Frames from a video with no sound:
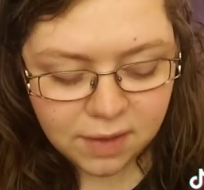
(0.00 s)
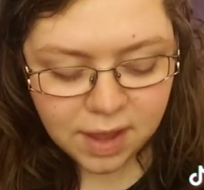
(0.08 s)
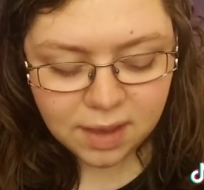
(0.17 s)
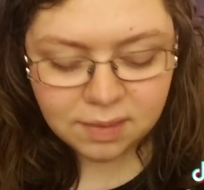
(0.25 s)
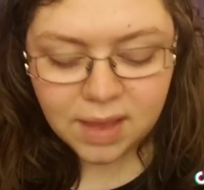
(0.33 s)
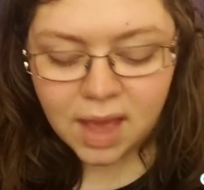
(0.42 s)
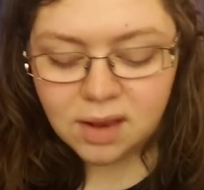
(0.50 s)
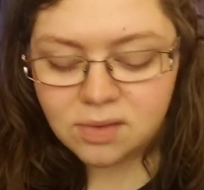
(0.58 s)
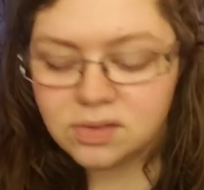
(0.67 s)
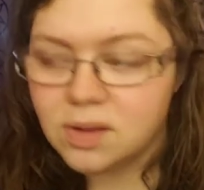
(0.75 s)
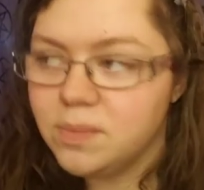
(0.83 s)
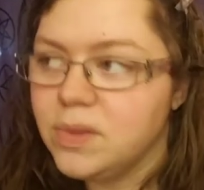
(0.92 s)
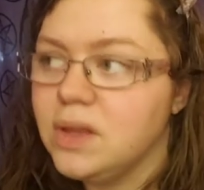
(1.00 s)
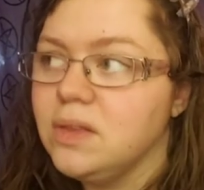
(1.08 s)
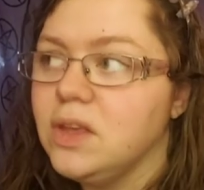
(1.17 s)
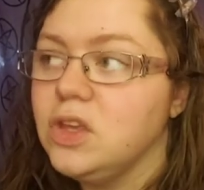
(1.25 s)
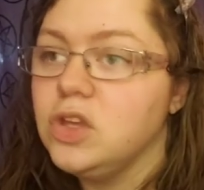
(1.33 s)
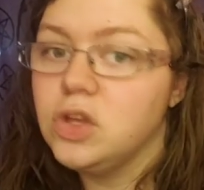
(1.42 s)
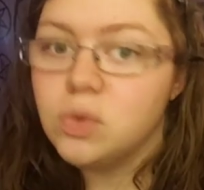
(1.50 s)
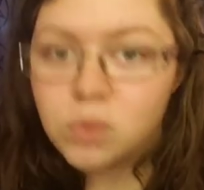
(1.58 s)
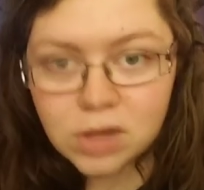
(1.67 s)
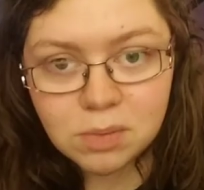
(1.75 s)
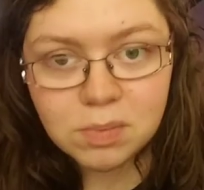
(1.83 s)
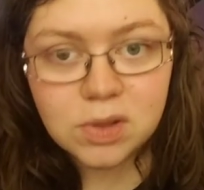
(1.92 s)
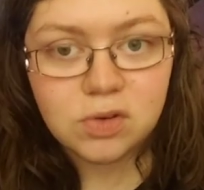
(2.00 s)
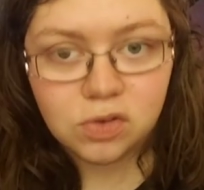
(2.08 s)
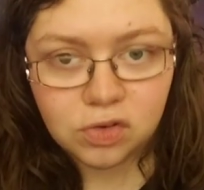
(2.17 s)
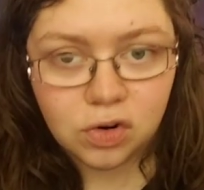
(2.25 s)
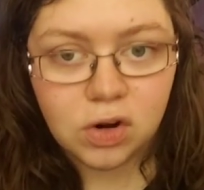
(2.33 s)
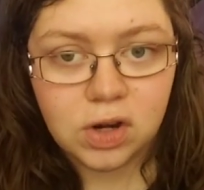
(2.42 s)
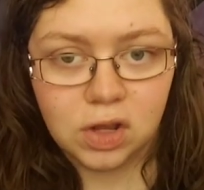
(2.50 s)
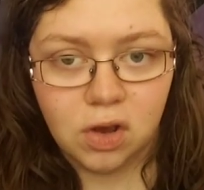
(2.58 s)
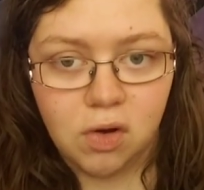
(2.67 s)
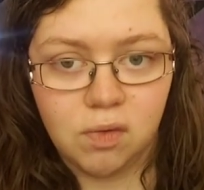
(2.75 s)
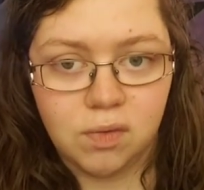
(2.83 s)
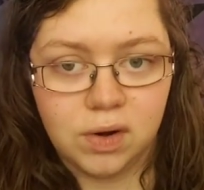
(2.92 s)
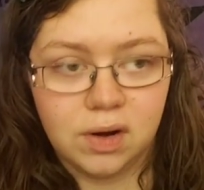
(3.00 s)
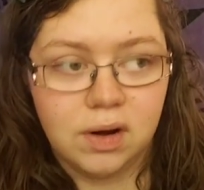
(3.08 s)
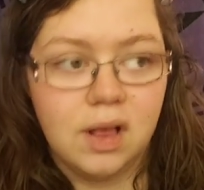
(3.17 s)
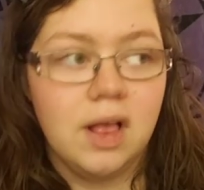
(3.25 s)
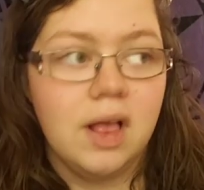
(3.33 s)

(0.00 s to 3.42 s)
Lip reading: and that is something that you can be discerning over.